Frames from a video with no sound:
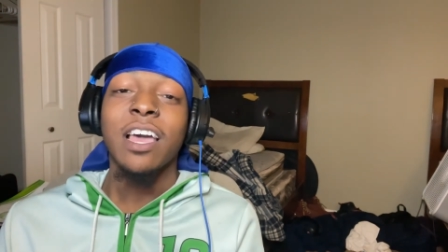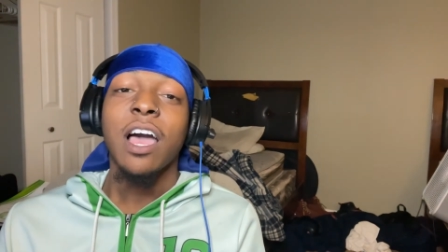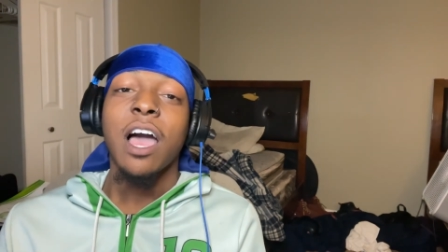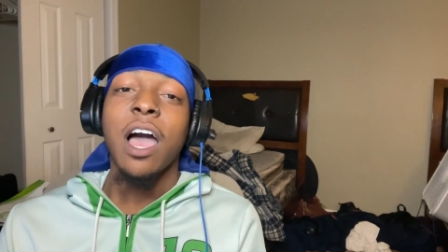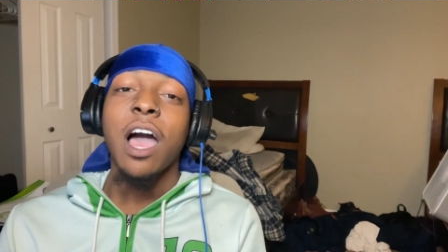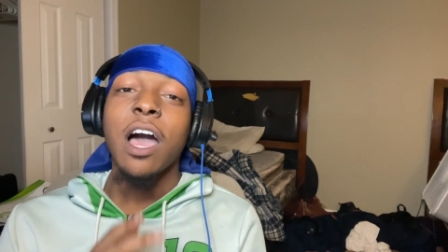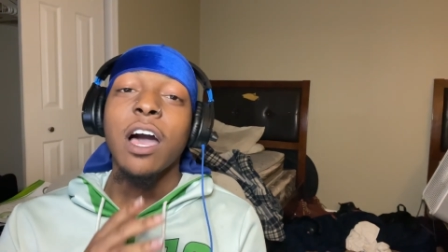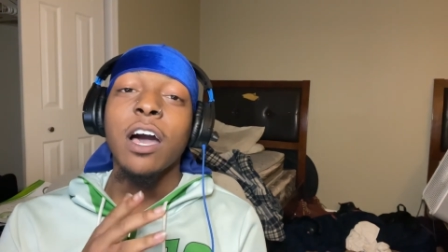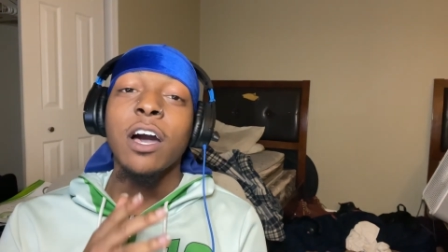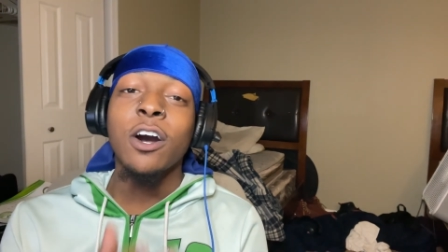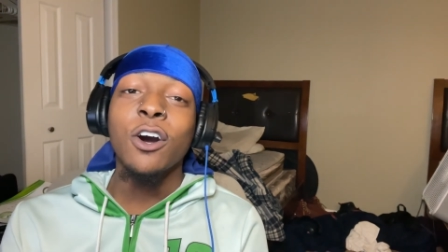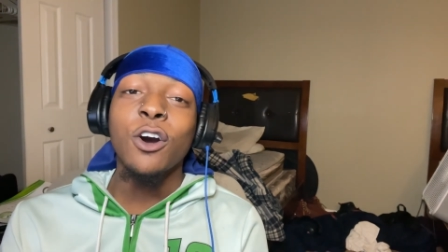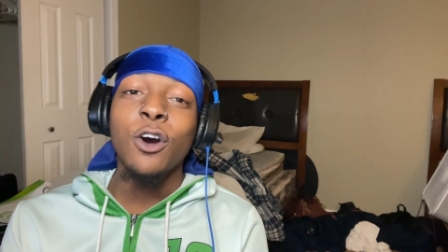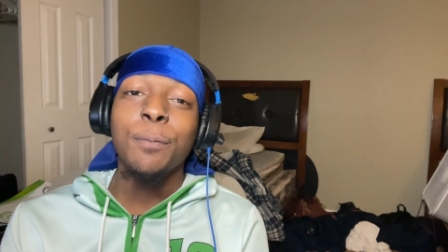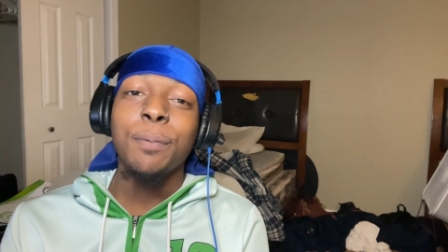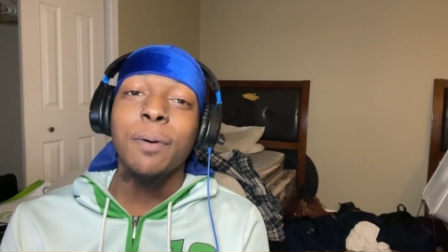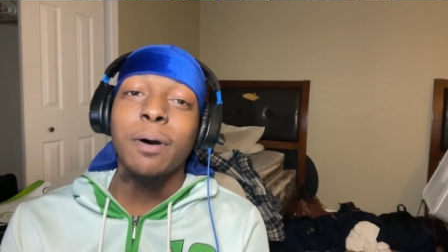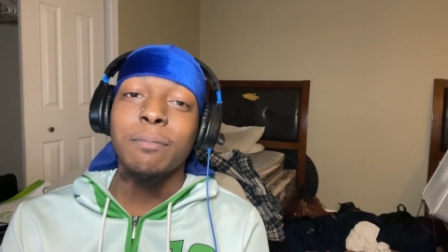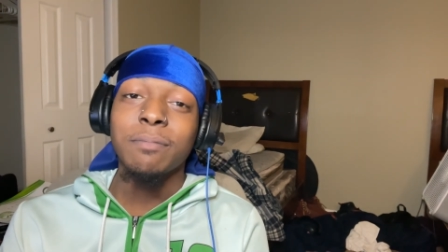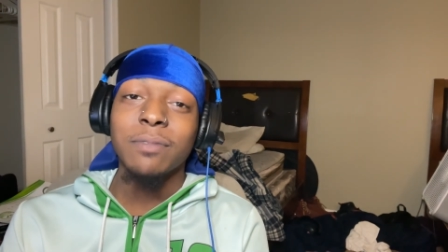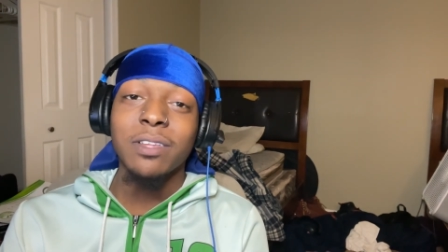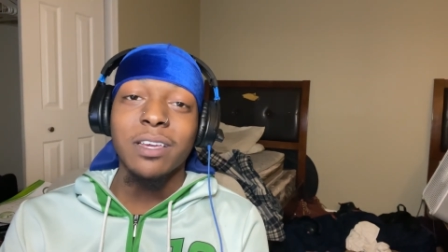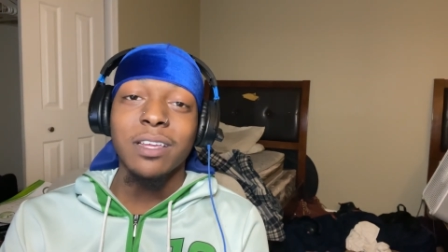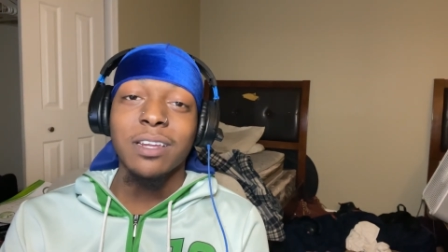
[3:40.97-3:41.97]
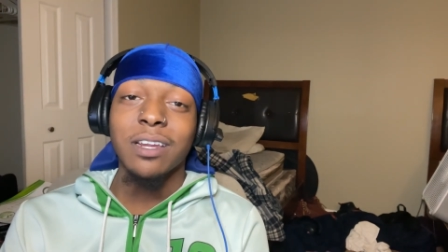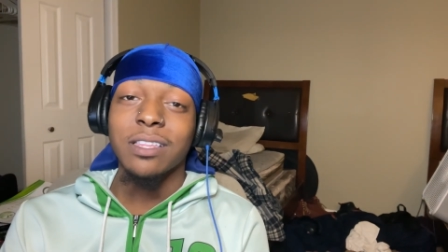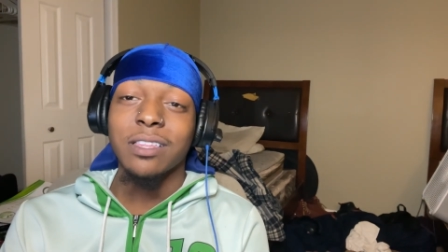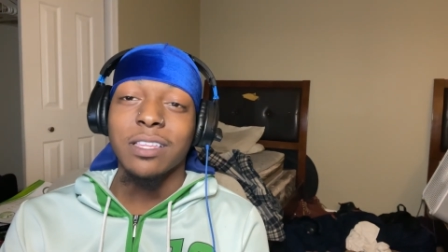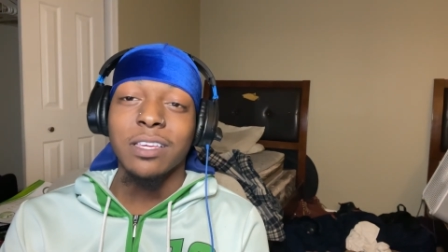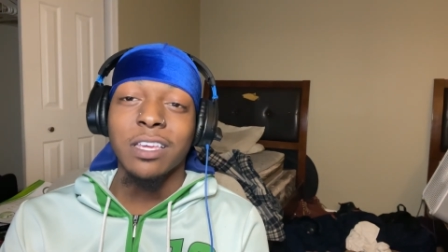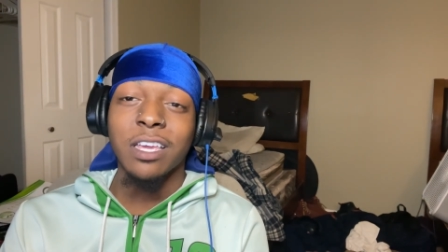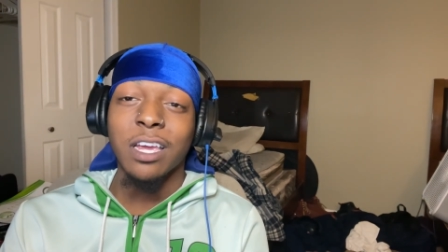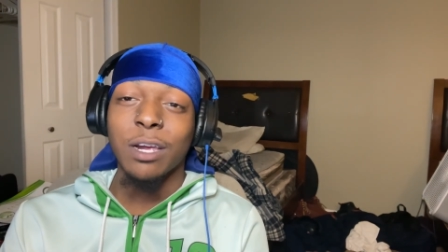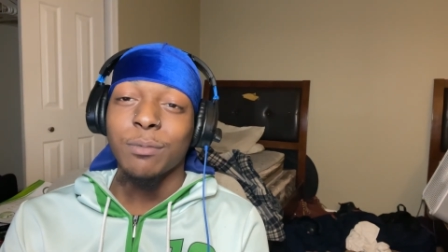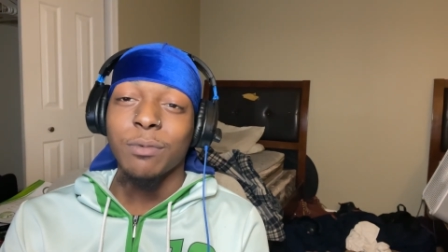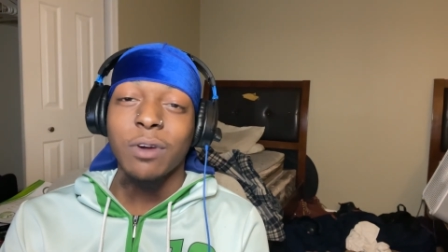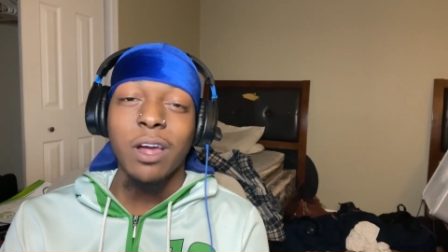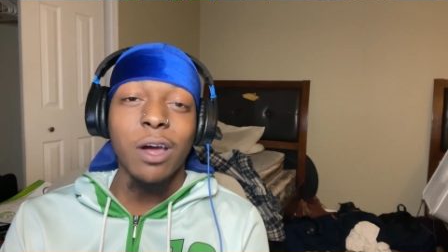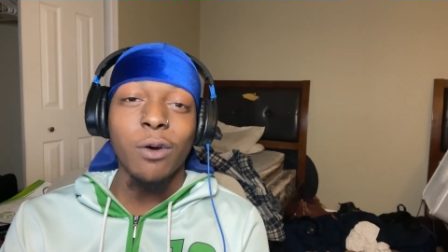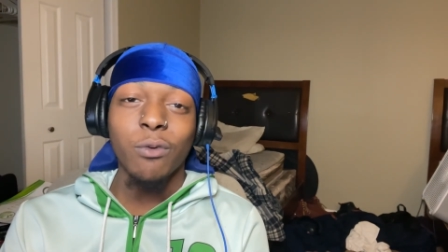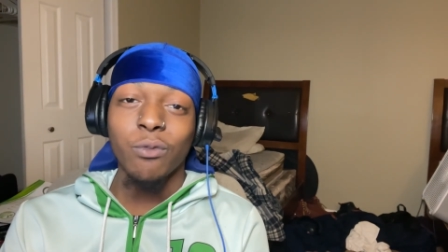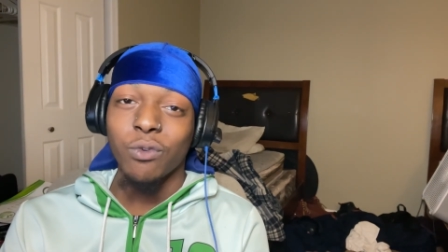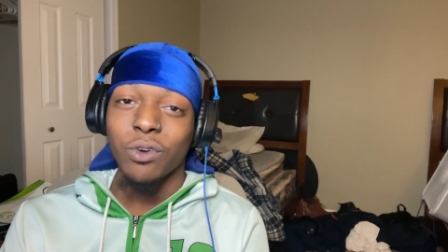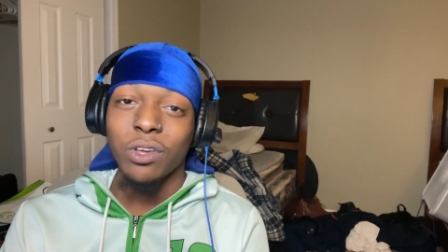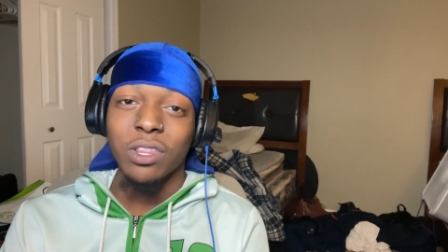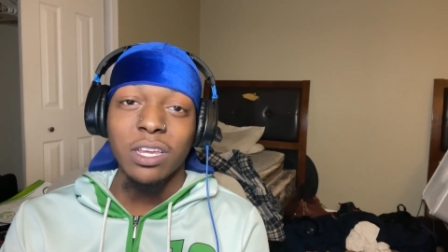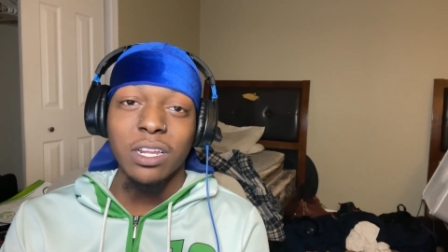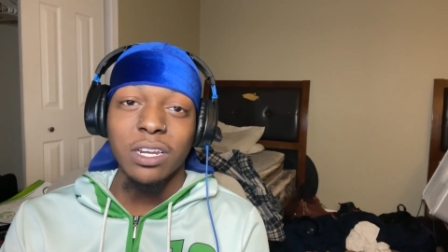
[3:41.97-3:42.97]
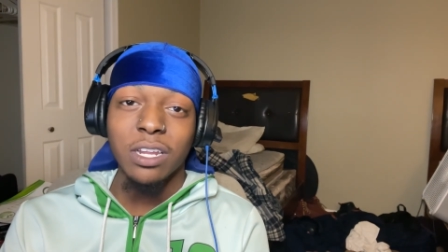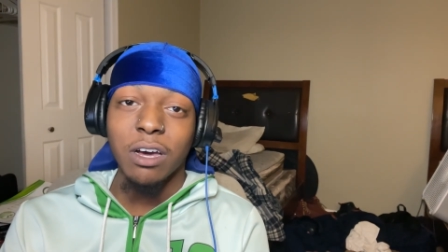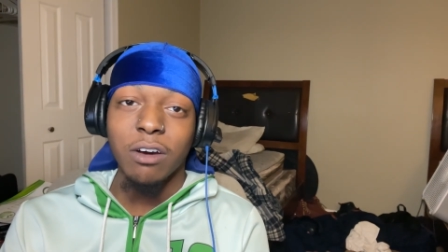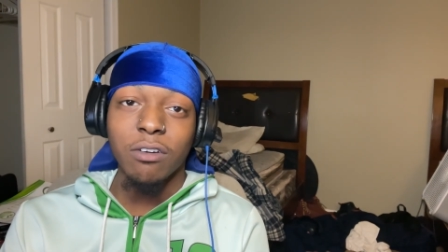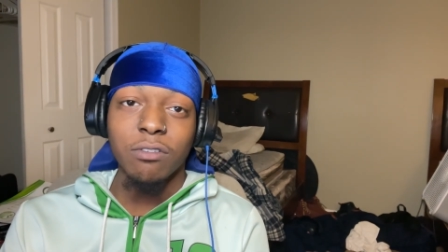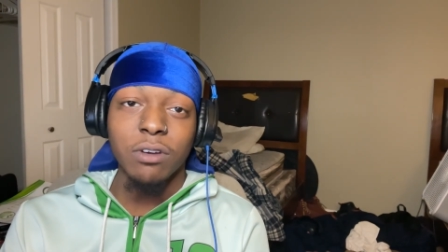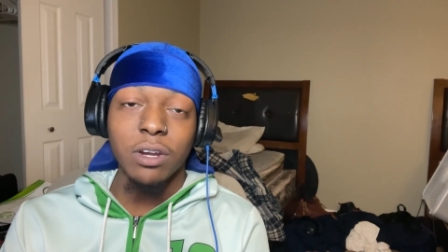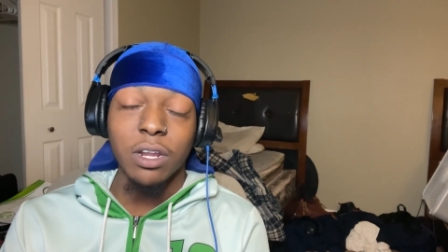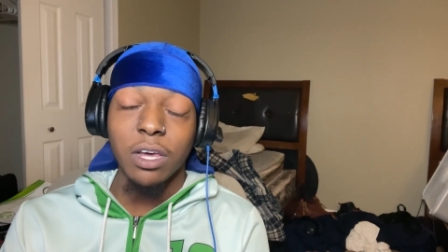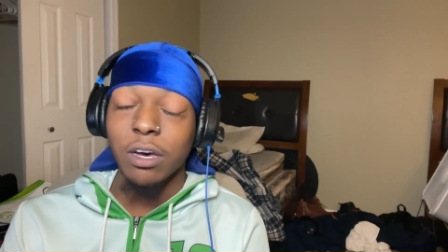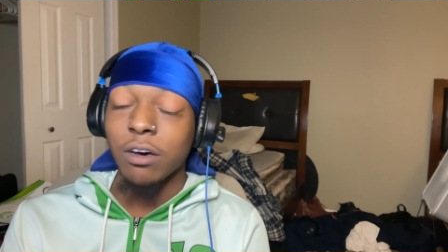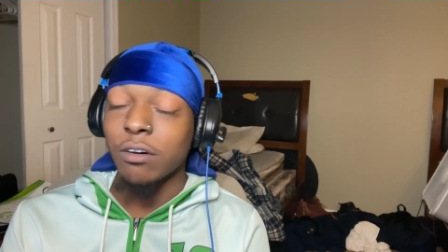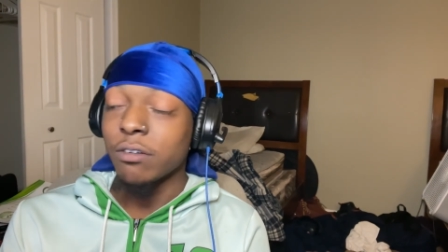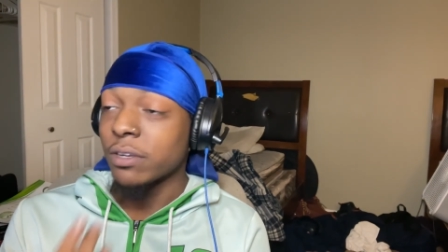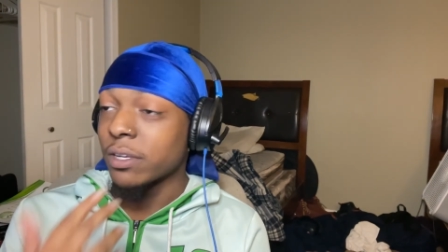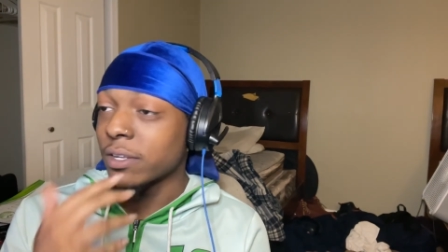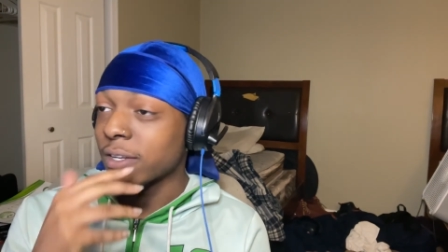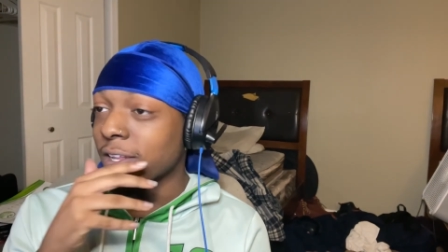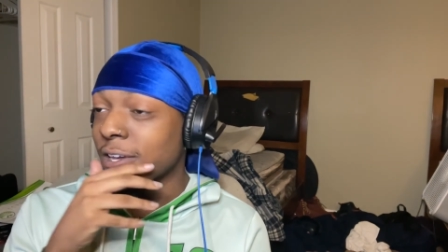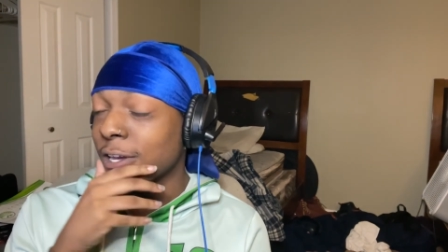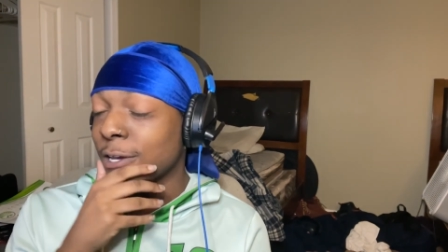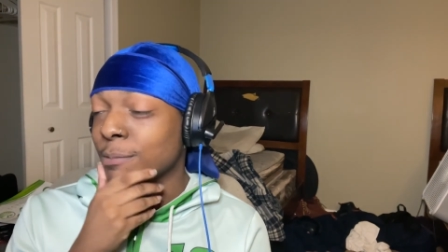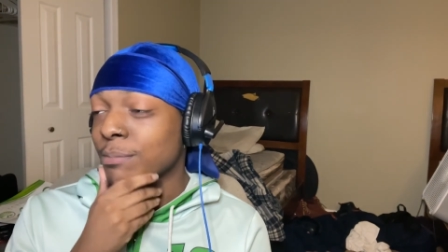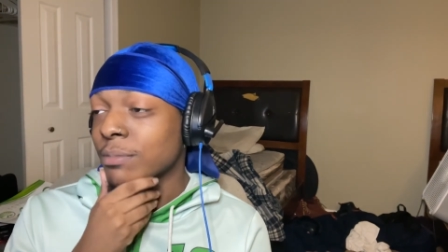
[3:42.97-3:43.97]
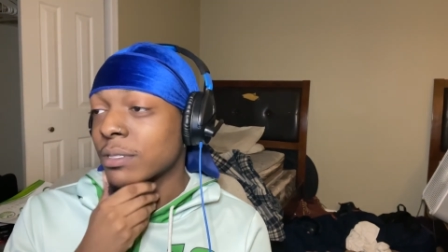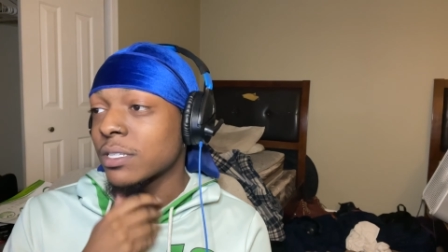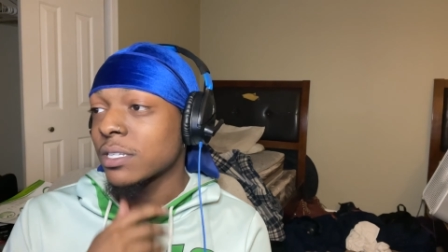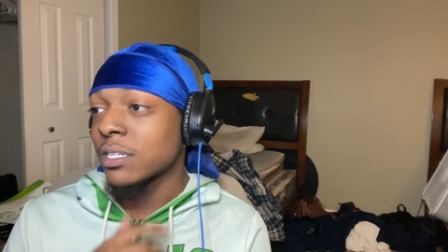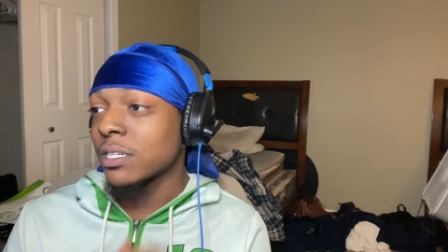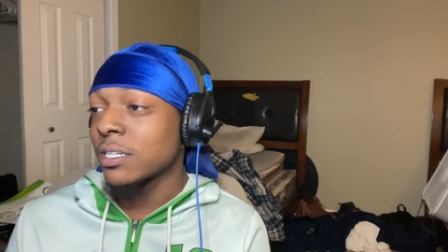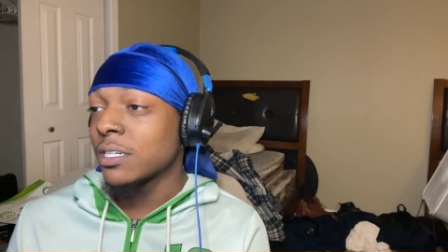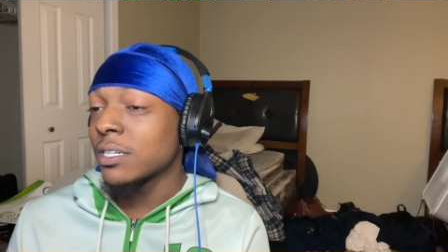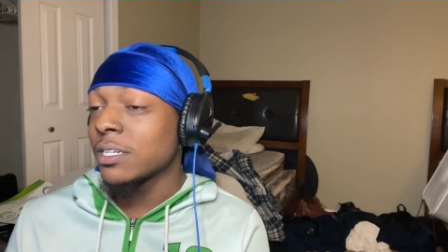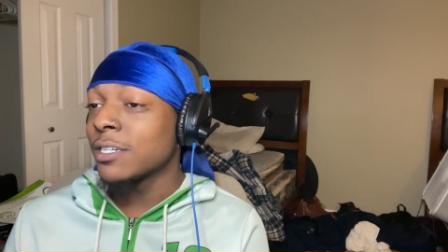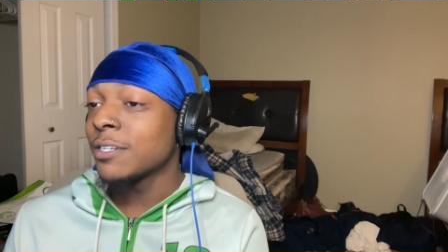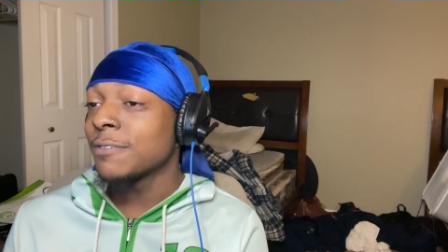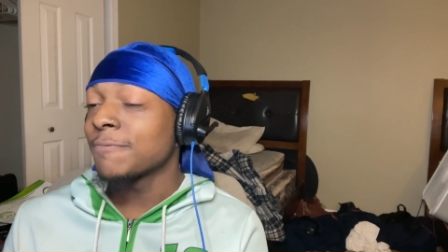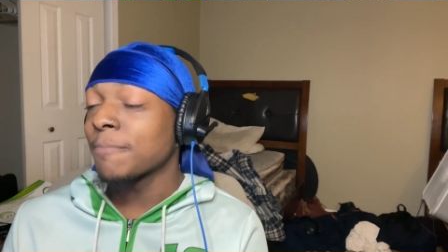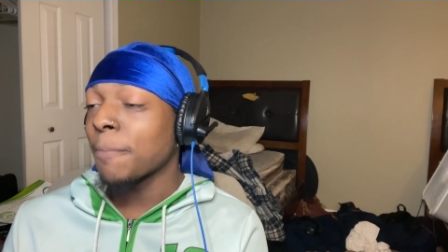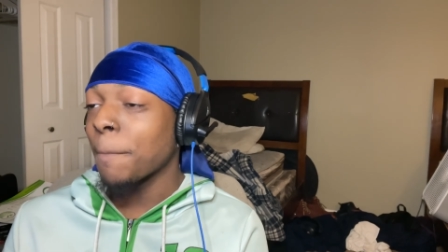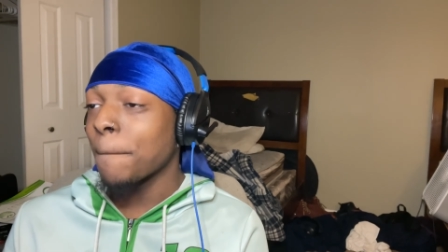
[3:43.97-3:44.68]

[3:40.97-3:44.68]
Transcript: I hope I'm looking at the camera. I really don't know, you know what I'm saying?